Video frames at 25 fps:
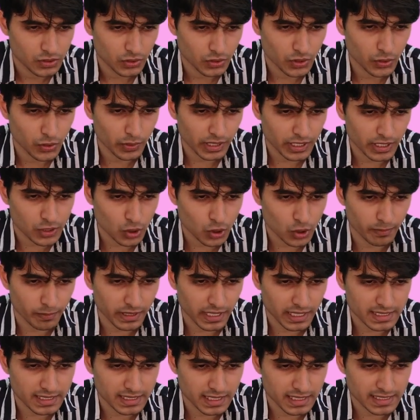so QRS
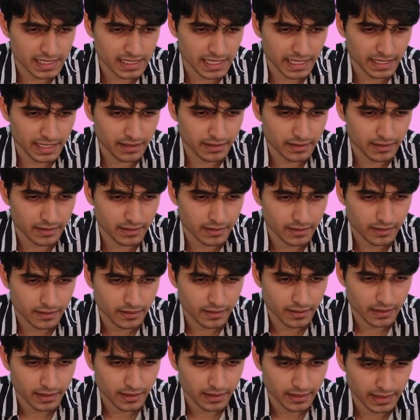complex is like
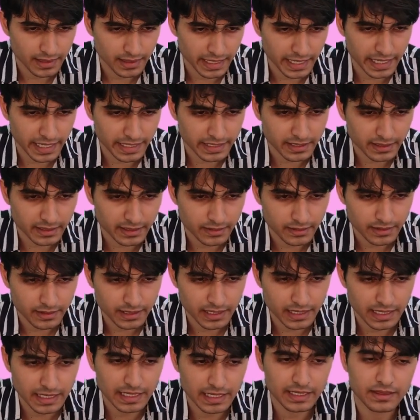that
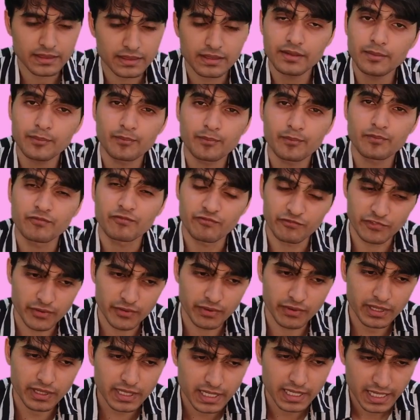in the
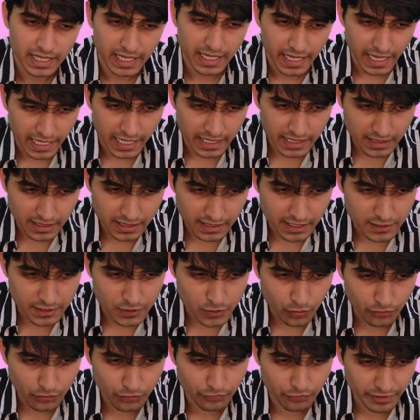V1, and in the
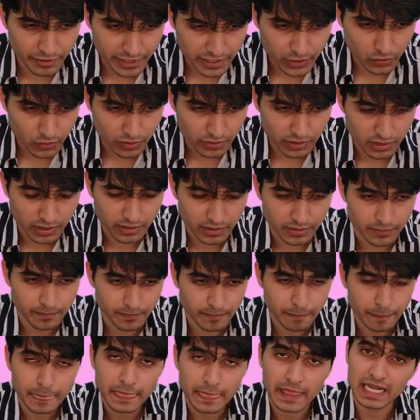case of
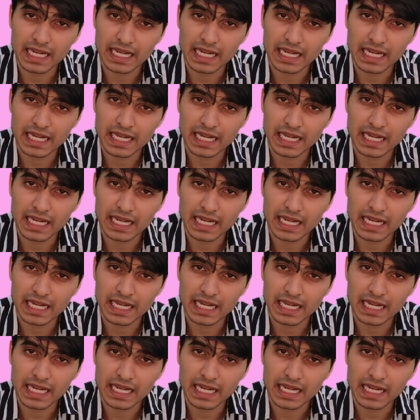V2,